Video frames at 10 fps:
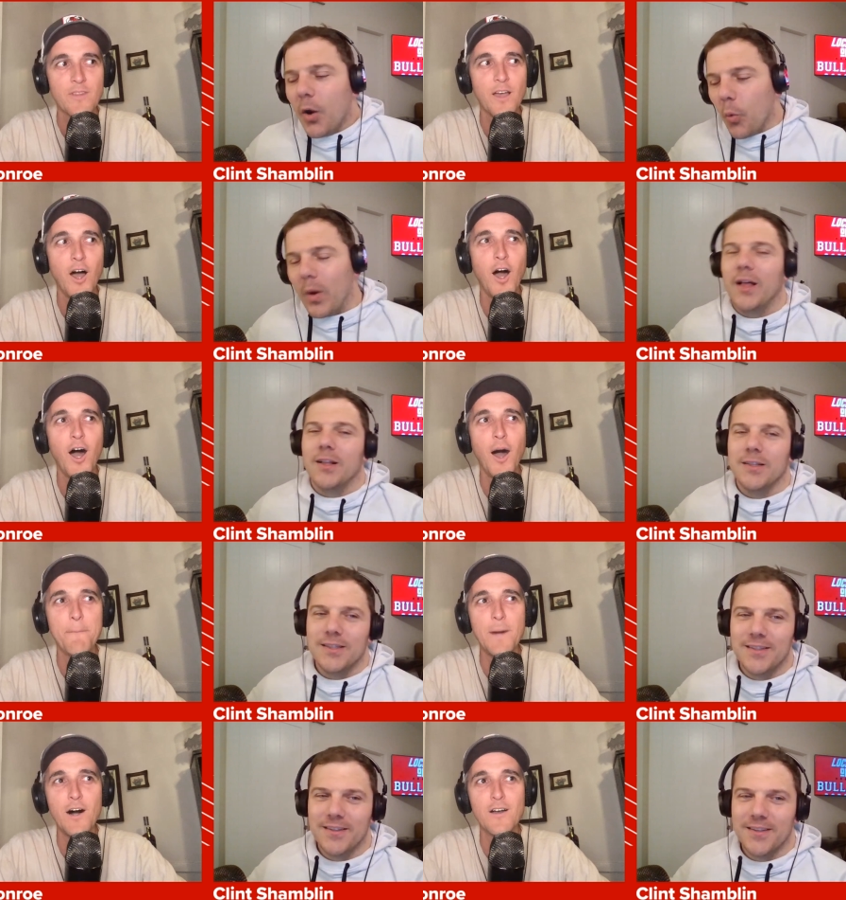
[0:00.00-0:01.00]
Speaker 1: well
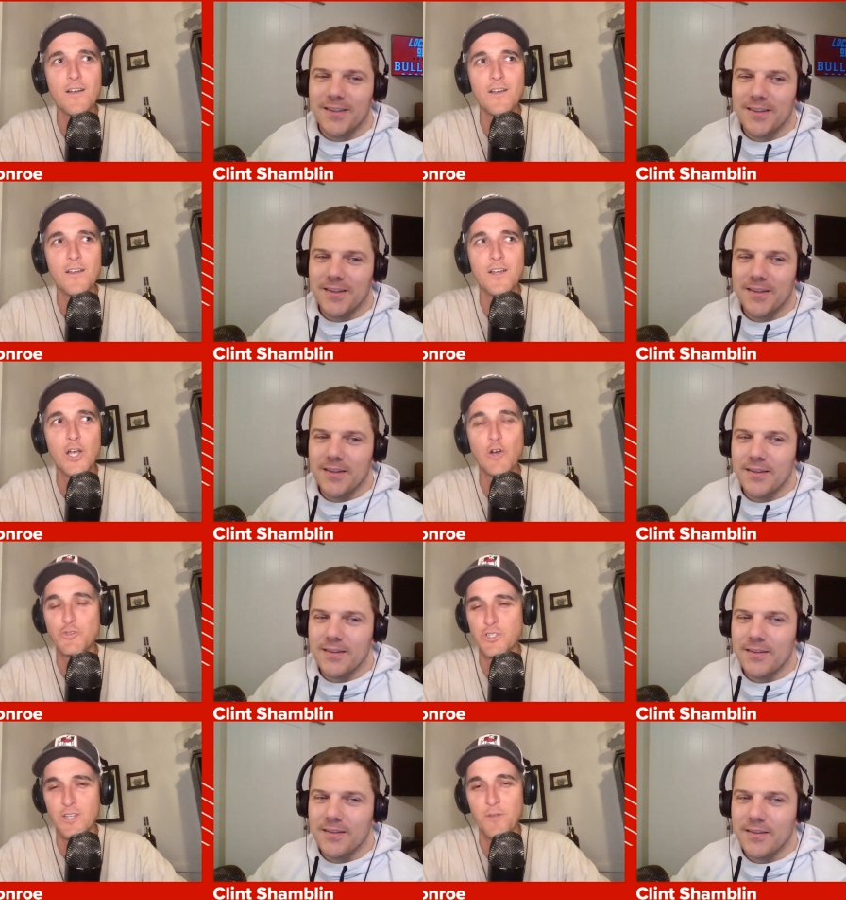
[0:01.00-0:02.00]
among
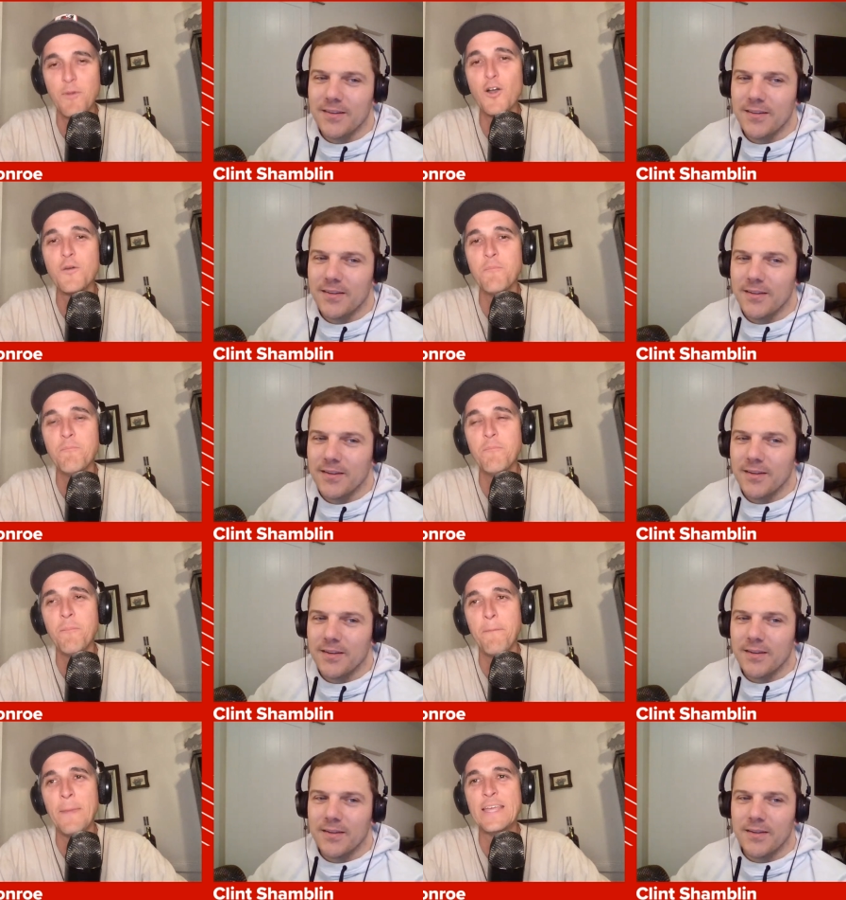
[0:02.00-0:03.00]
coaches, among
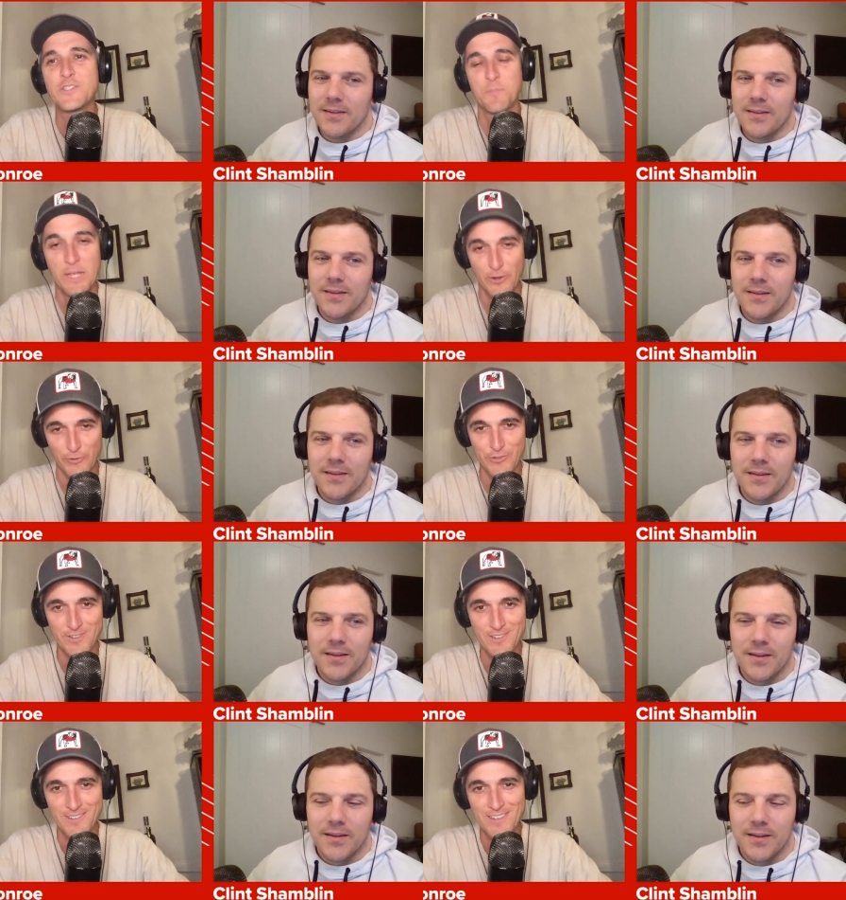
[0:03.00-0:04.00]
his peers
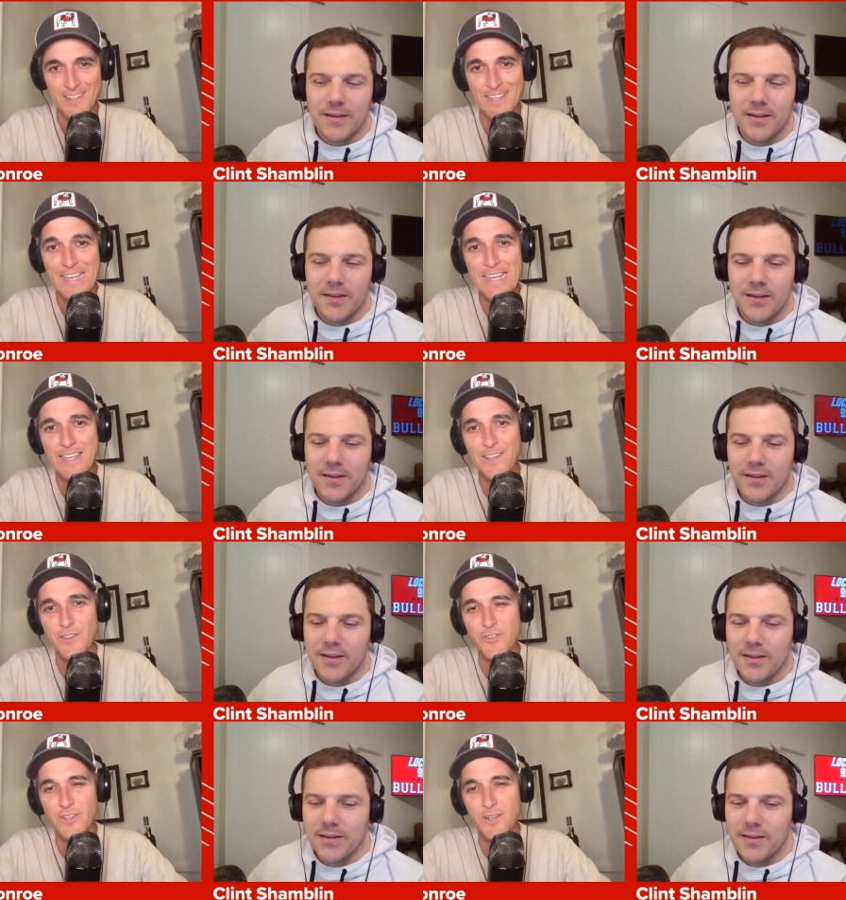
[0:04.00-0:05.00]

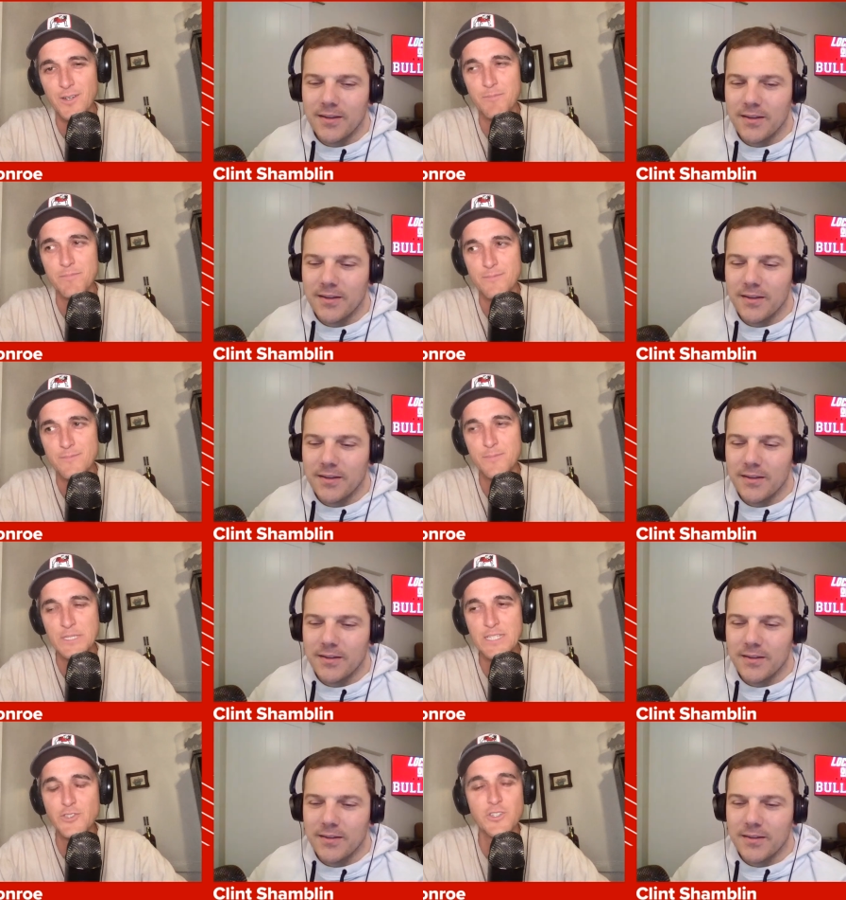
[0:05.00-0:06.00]
is uh,
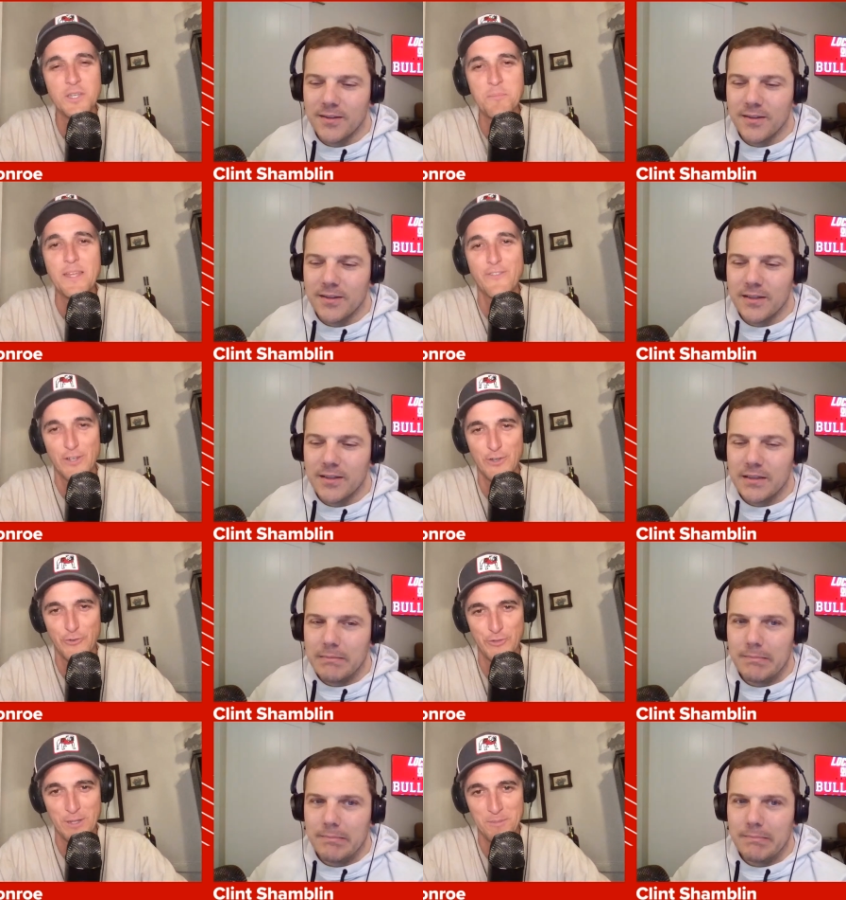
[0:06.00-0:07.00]
potentially a bit of an
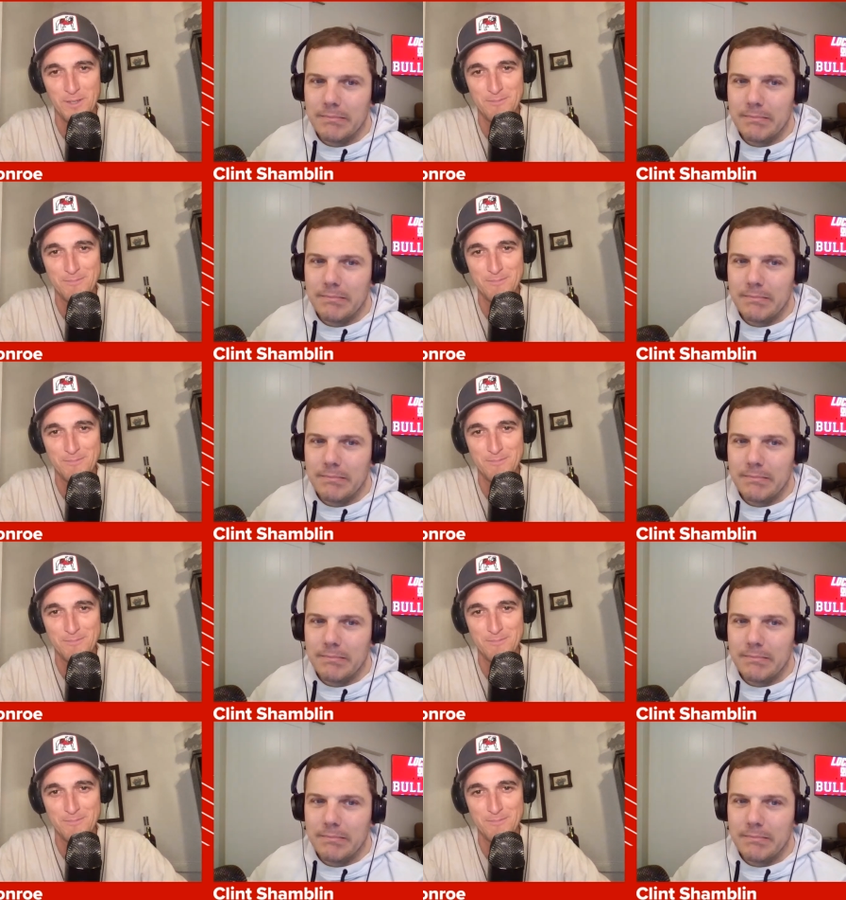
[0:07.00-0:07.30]
understatement.